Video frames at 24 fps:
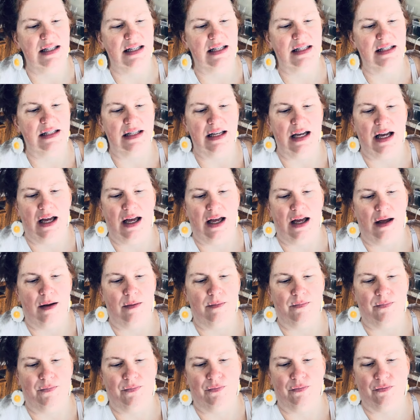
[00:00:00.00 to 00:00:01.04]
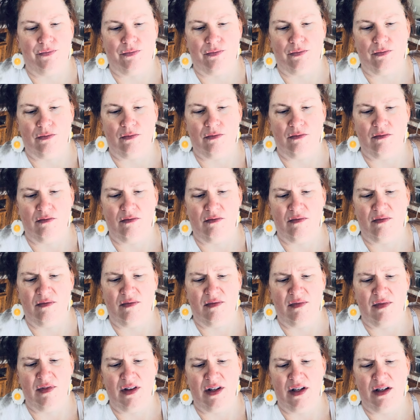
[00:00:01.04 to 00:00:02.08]
is
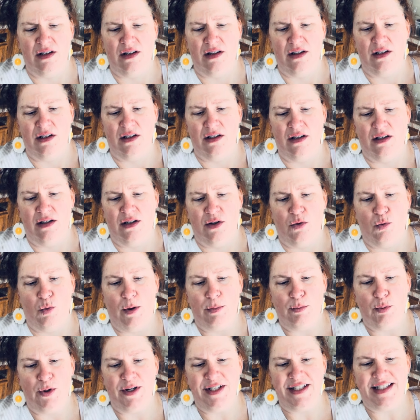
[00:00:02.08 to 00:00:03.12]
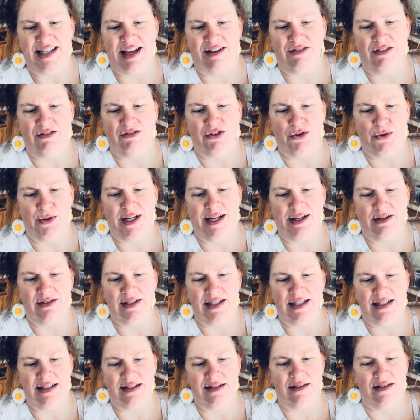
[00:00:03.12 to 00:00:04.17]
1.7 fluid
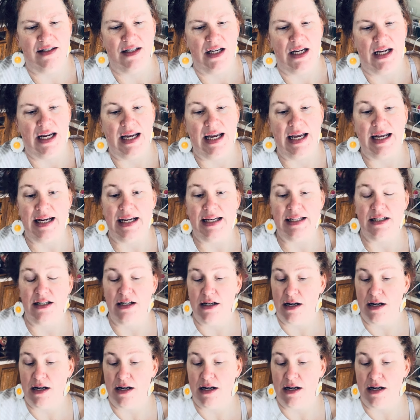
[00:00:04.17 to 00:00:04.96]
ounces. It is